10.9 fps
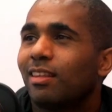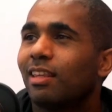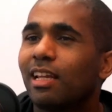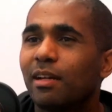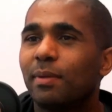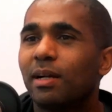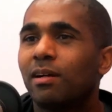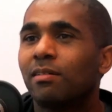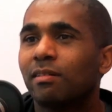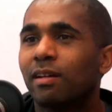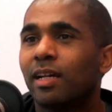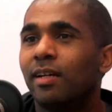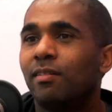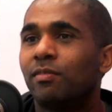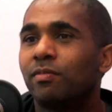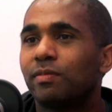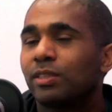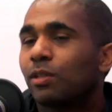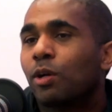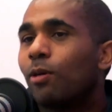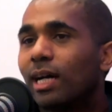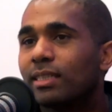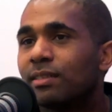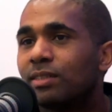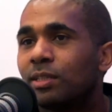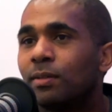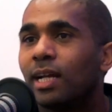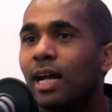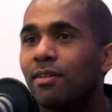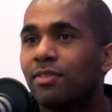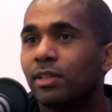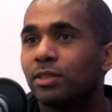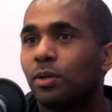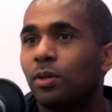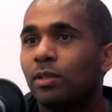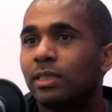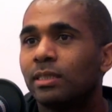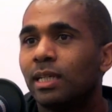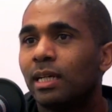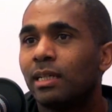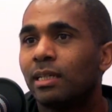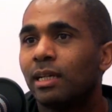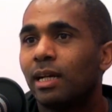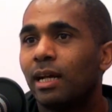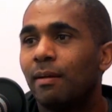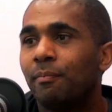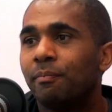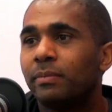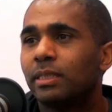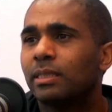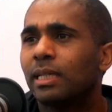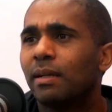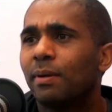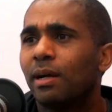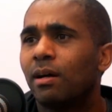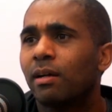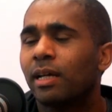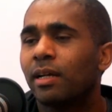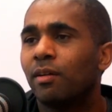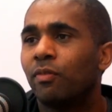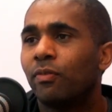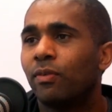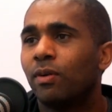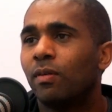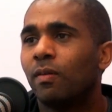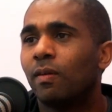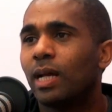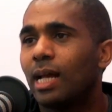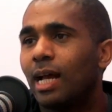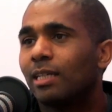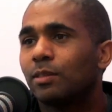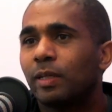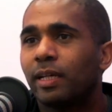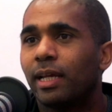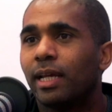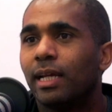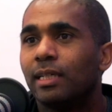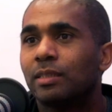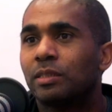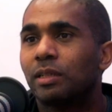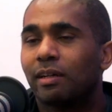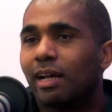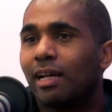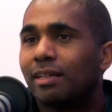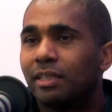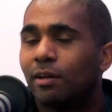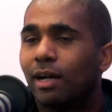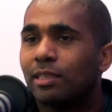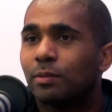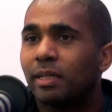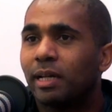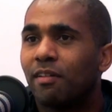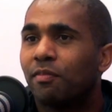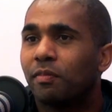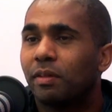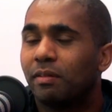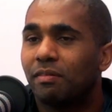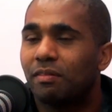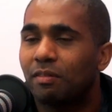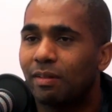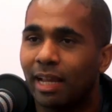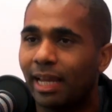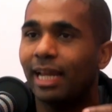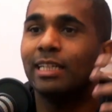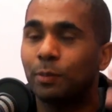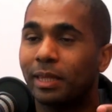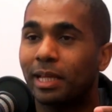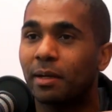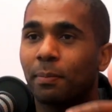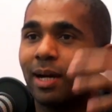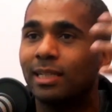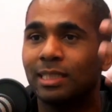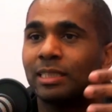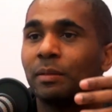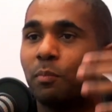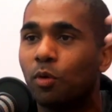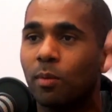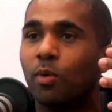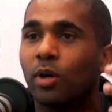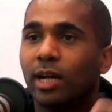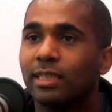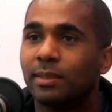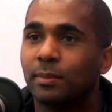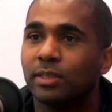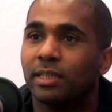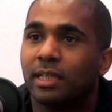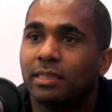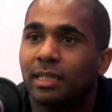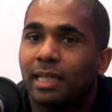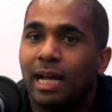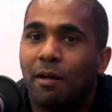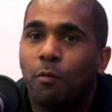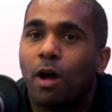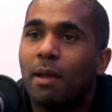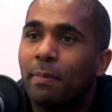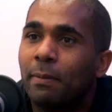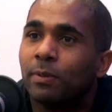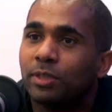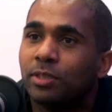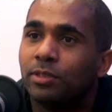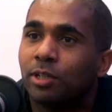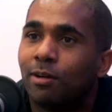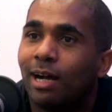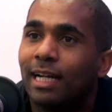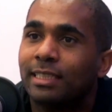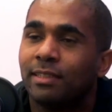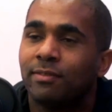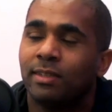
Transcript: Thinking about kind of, so Coactive is 2.5 years old, and mm-hmm. Just thinking about kind of as we engage, or, as we have engaged with enterprises and more customers and things like that, why people choose Coactive